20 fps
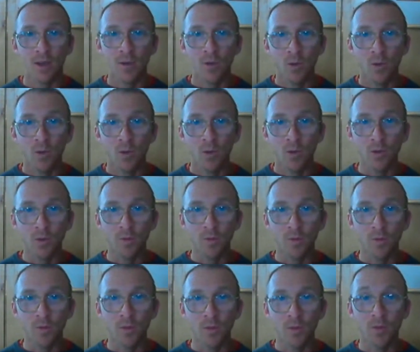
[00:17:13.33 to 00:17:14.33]

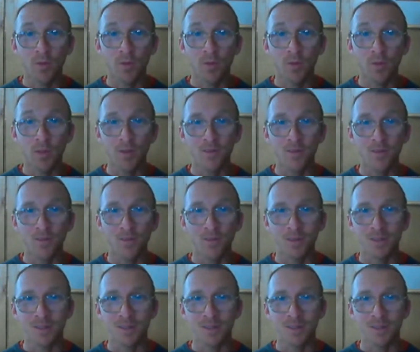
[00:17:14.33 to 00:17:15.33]
we'll be looking forward to
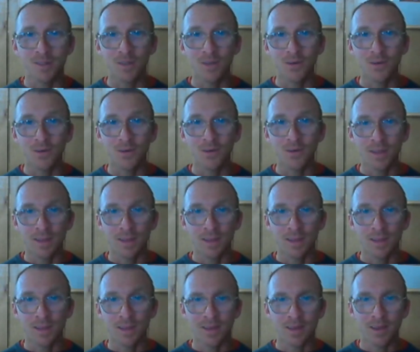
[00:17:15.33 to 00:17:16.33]
seeing you and
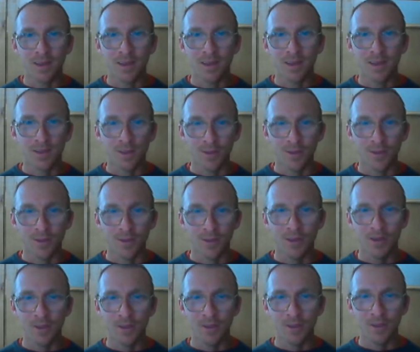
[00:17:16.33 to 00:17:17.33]
you hearing
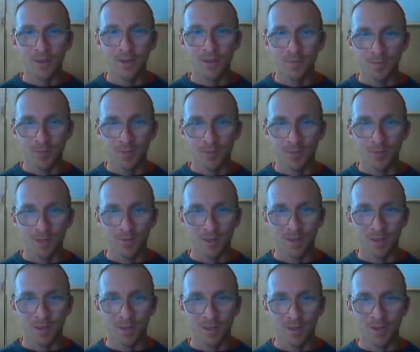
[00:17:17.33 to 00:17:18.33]
and seeing
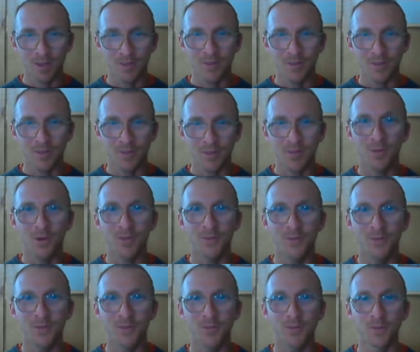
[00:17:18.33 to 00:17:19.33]
us more soon.
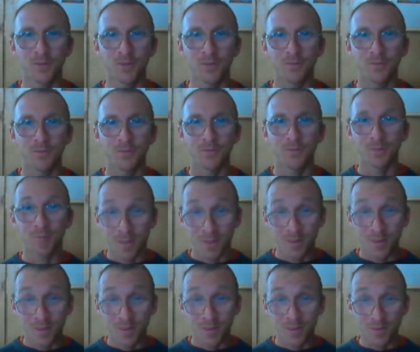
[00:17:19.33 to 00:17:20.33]
So,
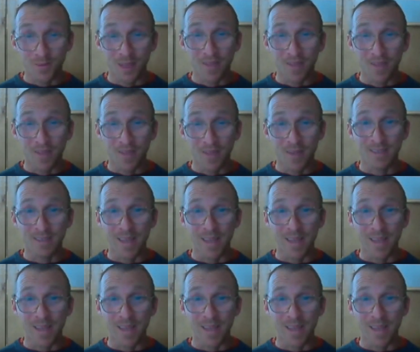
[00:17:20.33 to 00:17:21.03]
have a nice day.